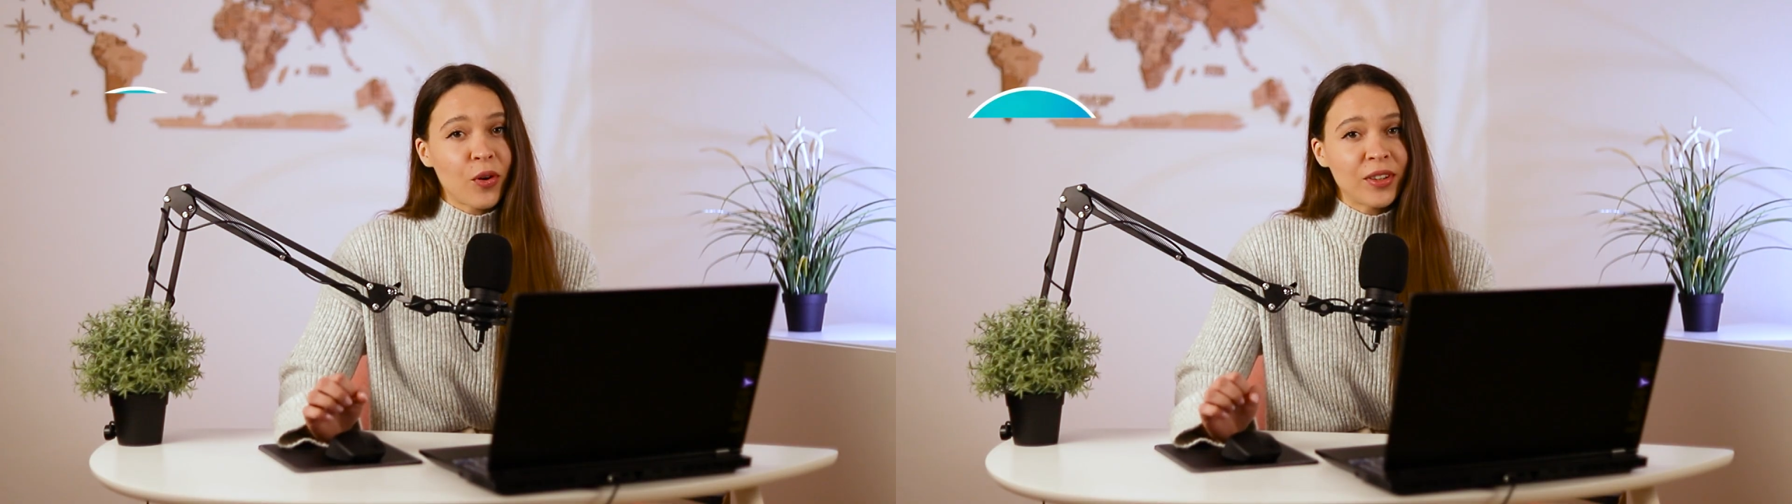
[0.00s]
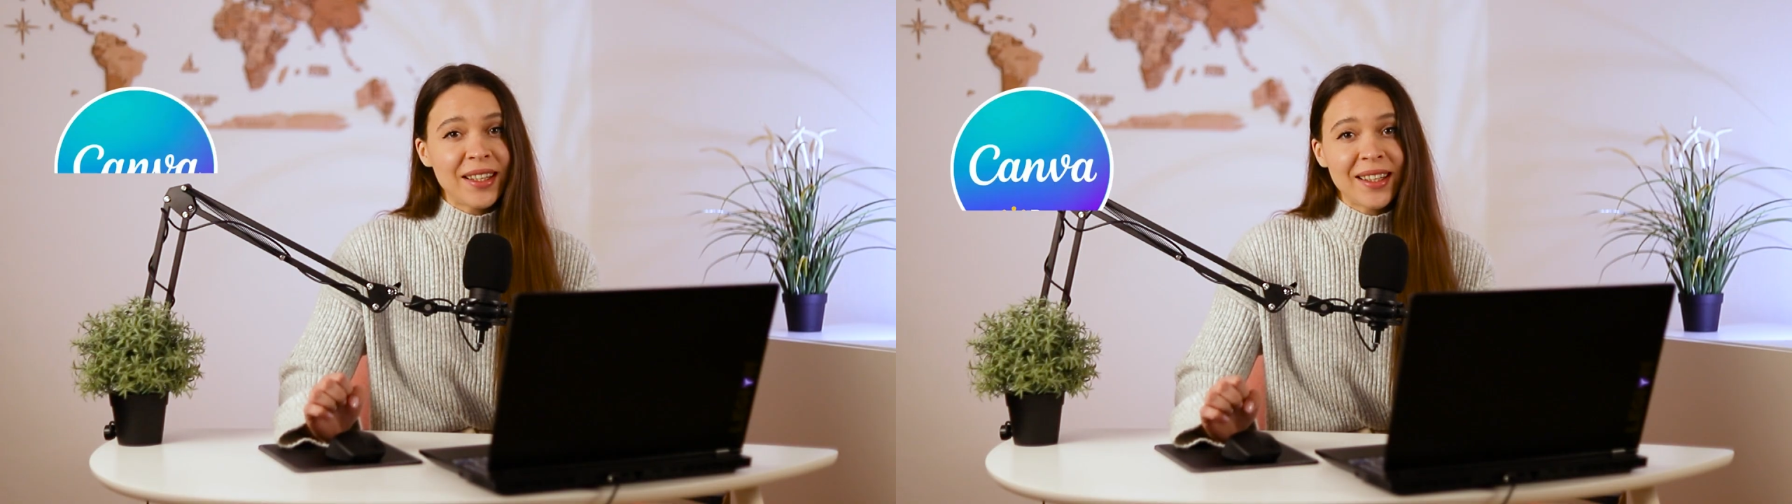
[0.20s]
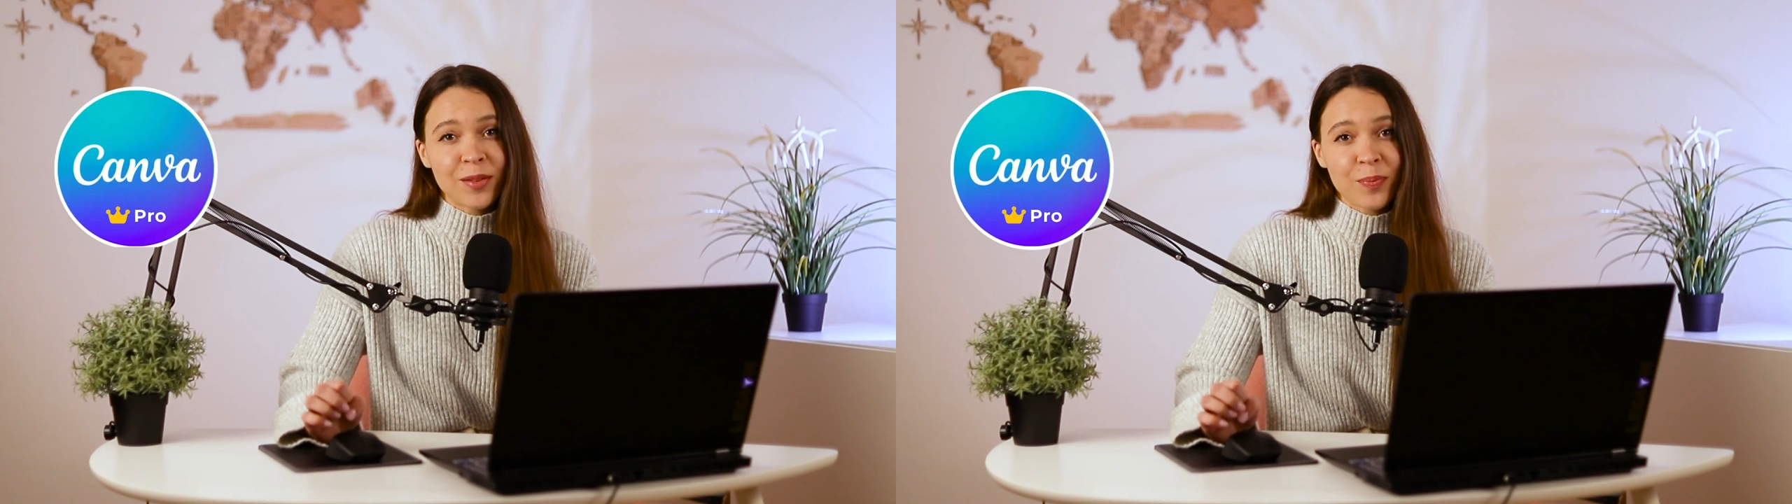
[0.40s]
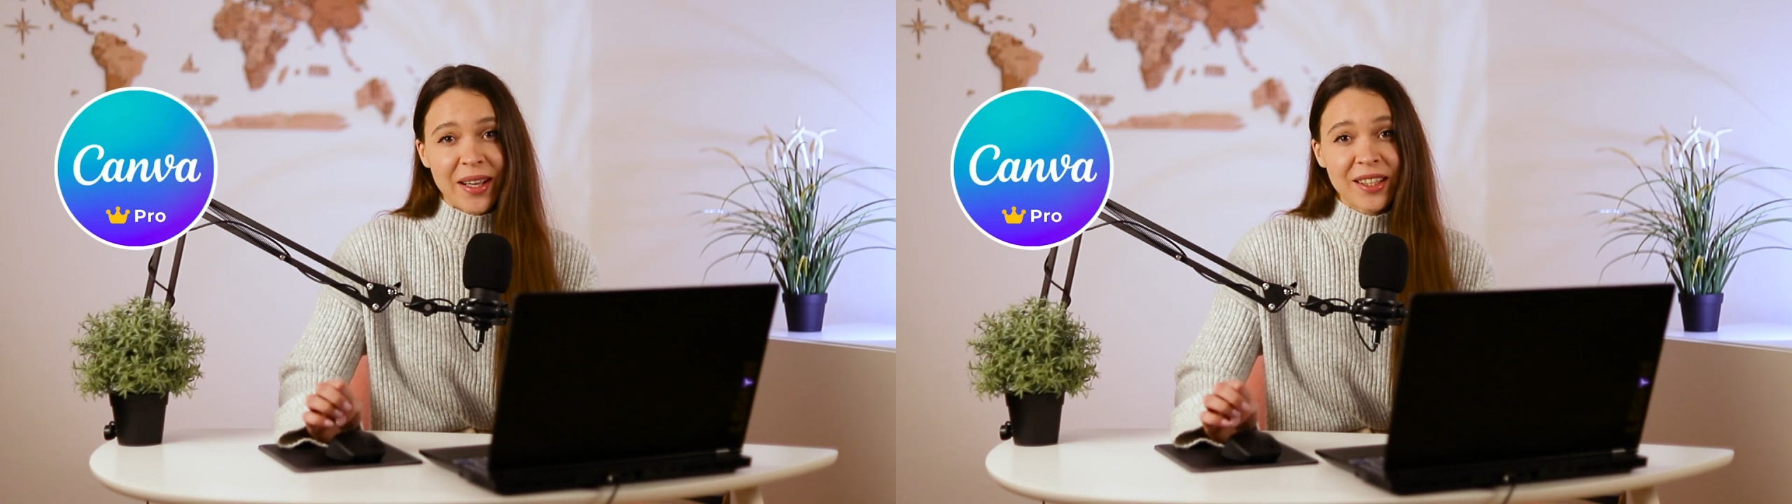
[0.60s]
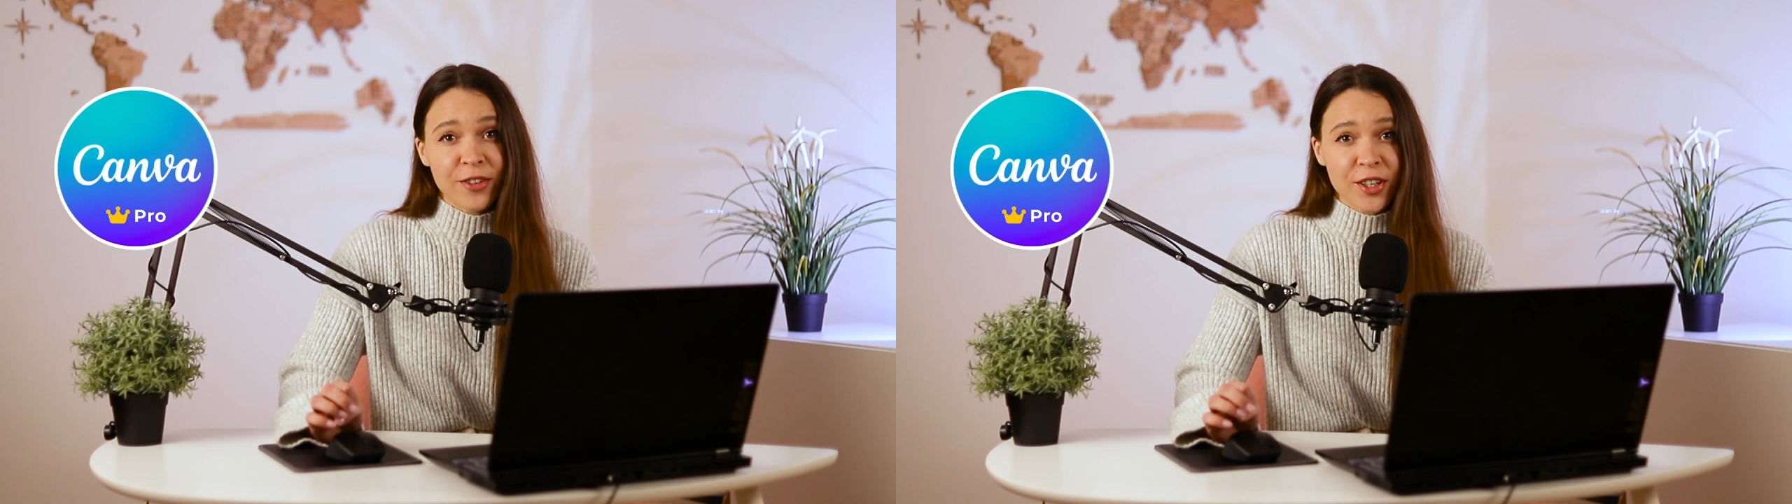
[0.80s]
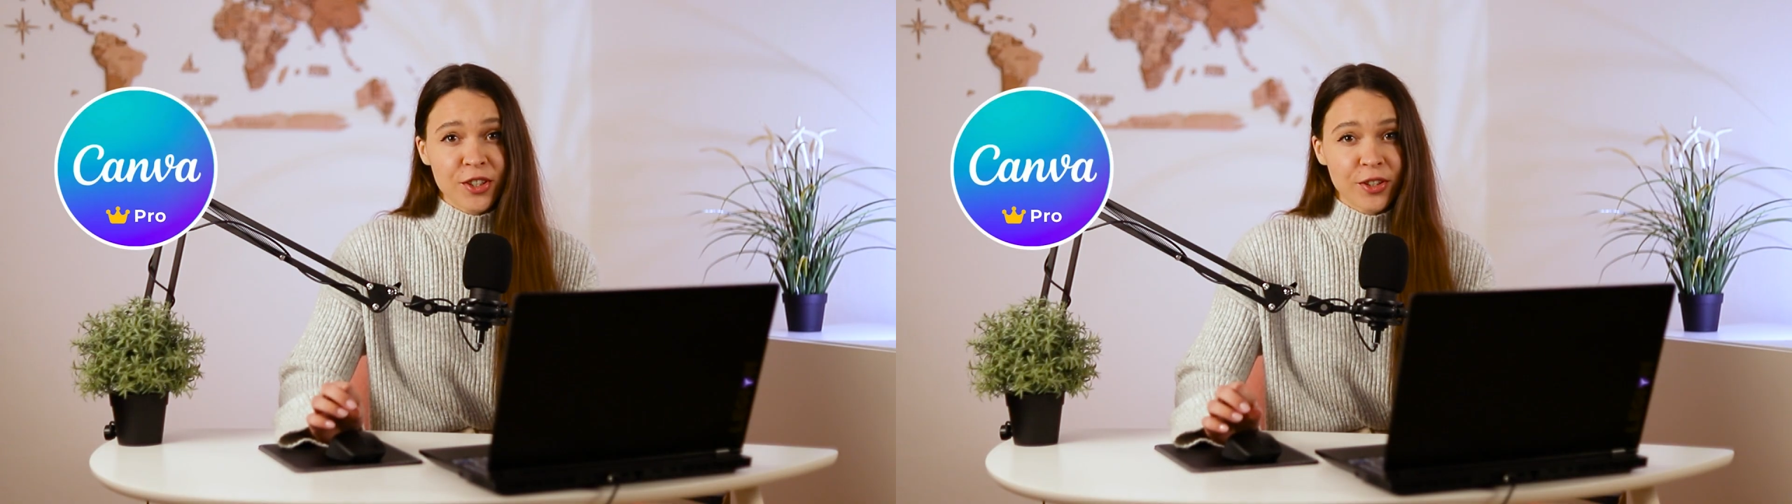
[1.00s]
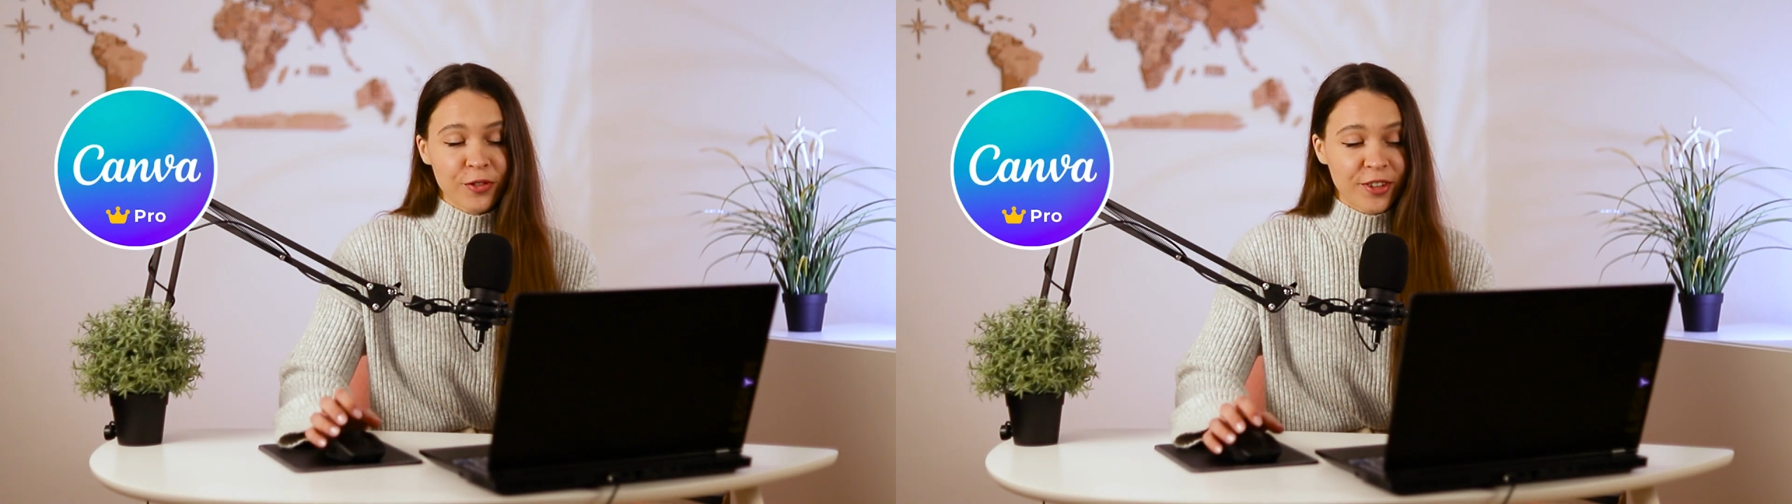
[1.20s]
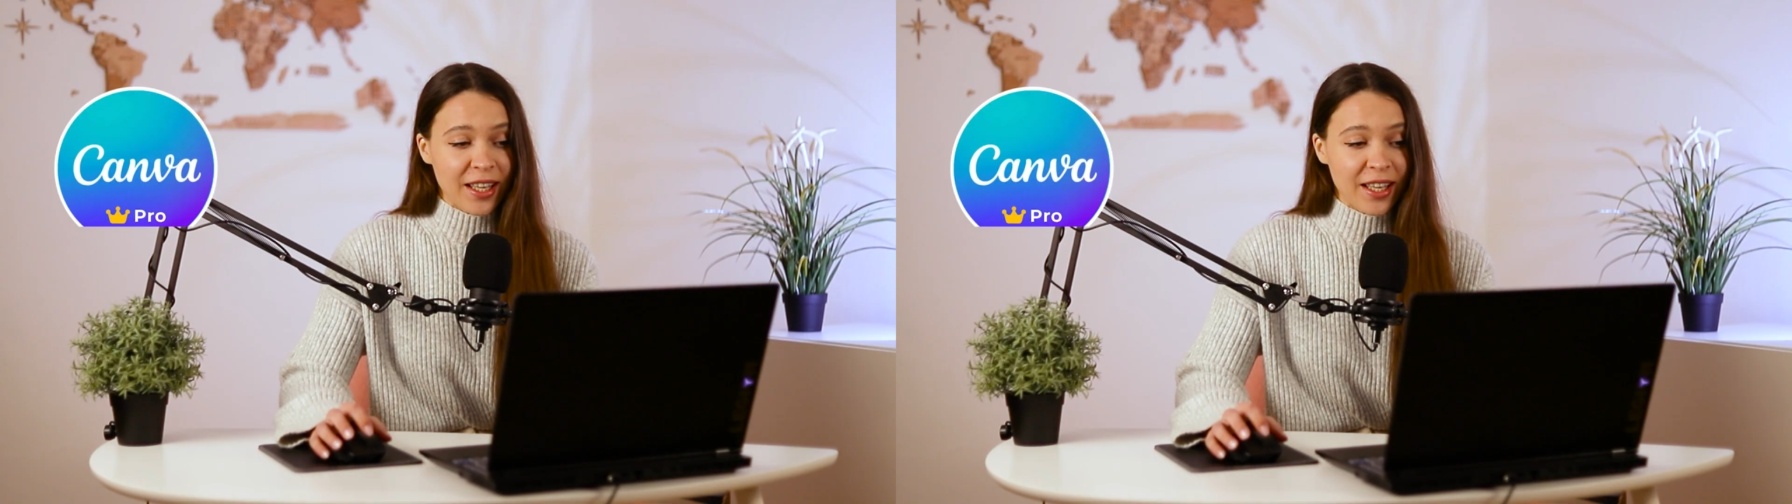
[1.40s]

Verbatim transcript: only in paid version of